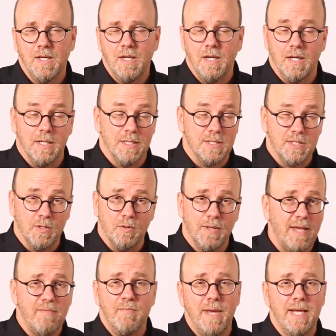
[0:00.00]
Uh, so
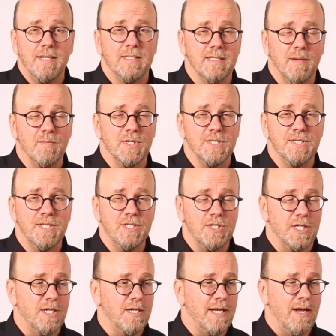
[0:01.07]
they've made some
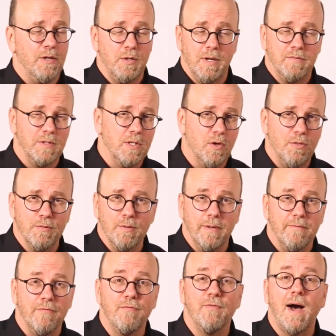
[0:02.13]
decision, and now you have to go through
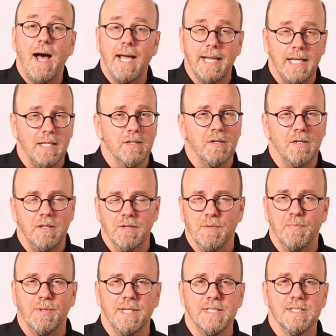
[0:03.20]
and find all the
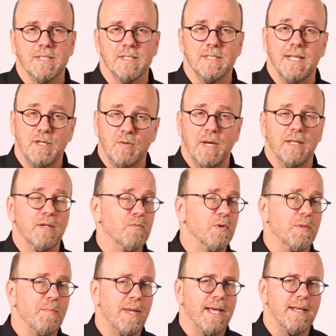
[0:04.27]
places that you had the
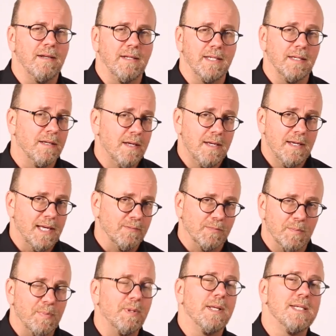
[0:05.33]
wood paneling and
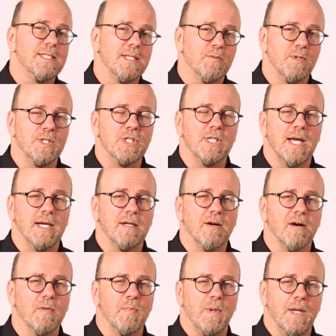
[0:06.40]
replace it with shag
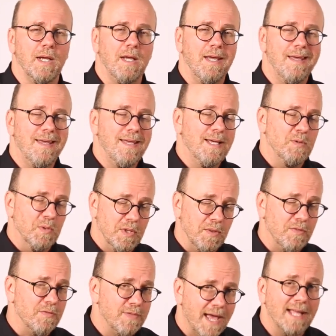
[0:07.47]
carpeting. Well,
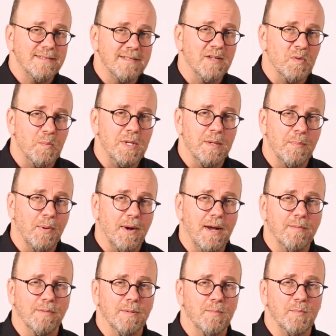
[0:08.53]
that's going to be a
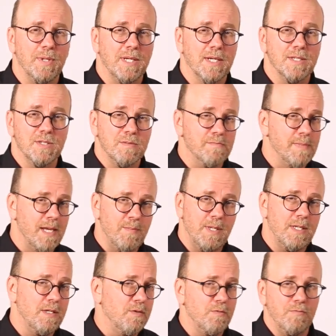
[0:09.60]
problem because maybe
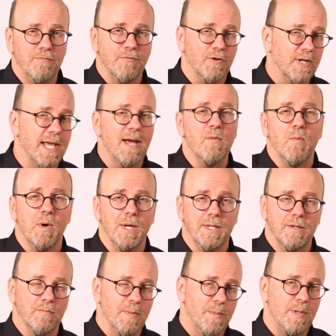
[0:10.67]
you forget one,
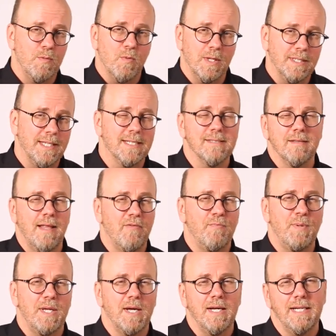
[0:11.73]
or maybe one gets left
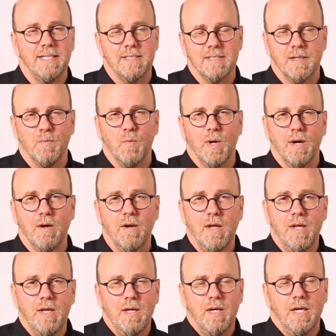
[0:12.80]
behind somewhere,
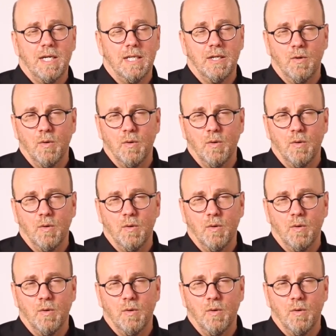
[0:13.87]
uh,